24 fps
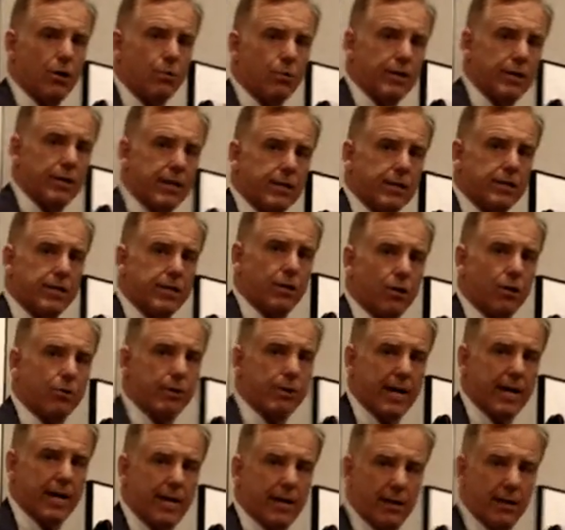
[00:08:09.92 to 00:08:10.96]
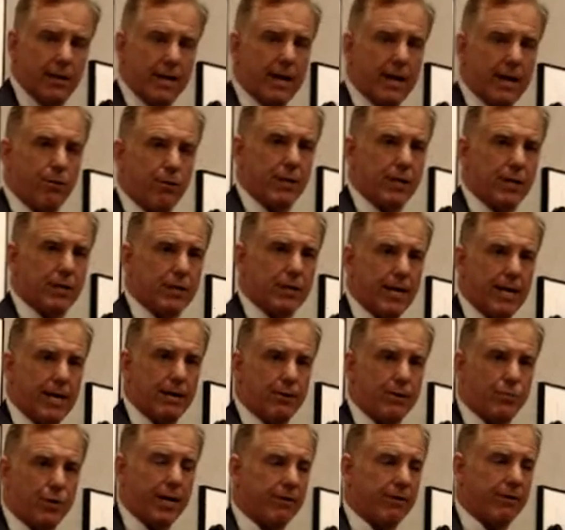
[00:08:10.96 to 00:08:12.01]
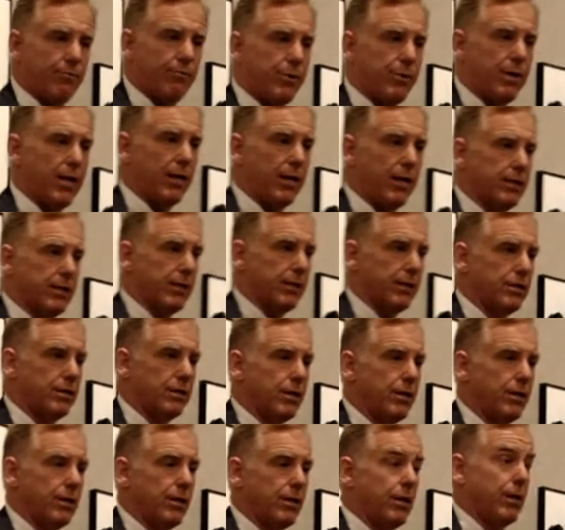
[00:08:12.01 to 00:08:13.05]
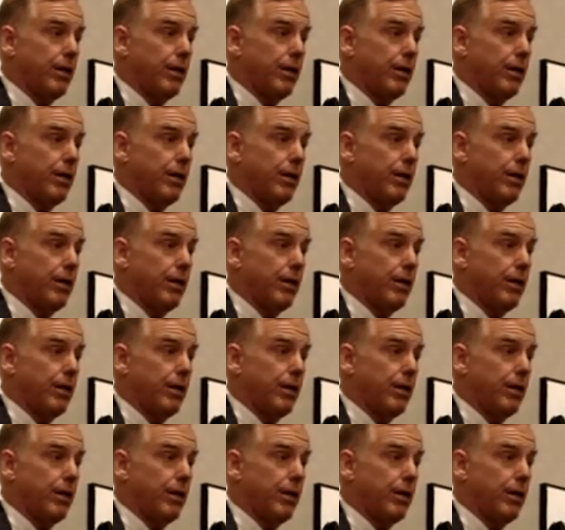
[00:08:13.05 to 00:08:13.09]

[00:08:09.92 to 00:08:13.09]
we then said, okay, now we can take a break from politics.